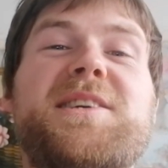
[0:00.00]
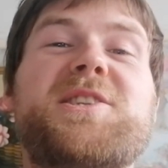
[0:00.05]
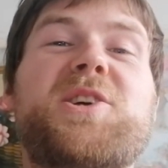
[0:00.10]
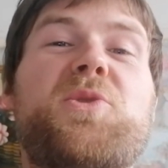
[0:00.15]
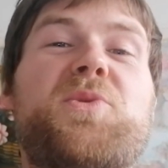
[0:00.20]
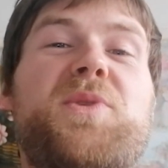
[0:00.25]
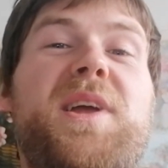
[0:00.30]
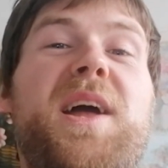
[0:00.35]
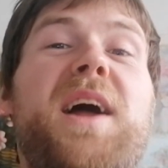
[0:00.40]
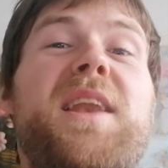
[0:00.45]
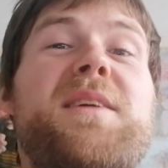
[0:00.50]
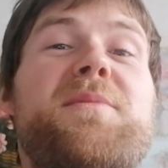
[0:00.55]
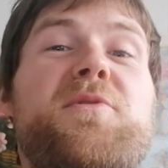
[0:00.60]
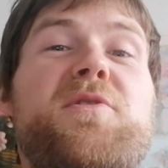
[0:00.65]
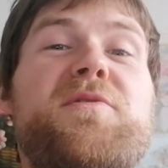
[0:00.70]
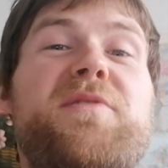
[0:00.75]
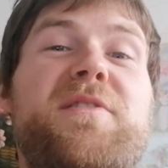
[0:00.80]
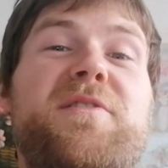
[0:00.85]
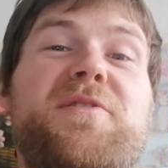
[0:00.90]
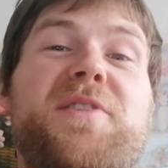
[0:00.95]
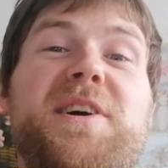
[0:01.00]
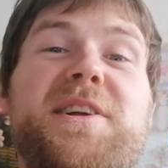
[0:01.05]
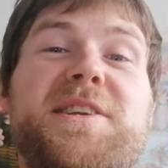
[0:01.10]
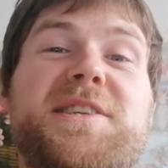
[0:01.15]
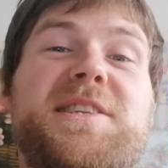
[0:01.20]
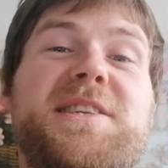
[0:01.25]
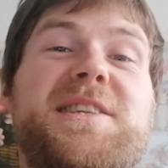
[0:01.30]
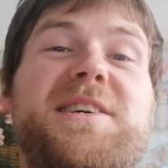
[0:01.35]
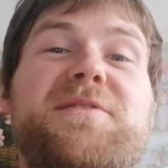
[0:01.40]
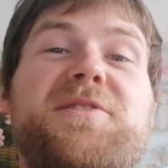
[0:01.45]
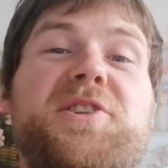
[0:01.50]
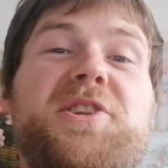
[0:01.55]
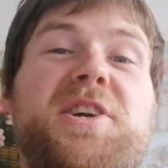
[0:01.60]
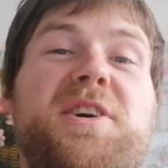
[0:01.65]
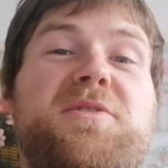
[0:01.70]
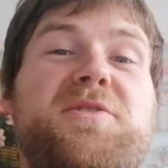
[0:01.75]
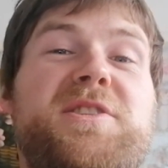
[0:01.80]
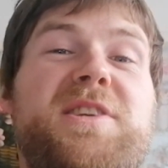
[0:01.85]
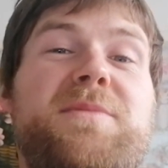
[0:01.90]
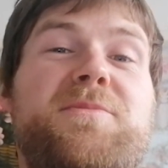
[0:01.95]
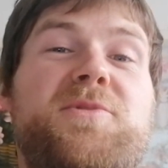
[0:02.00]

So CaliMove, in fairness, in their videos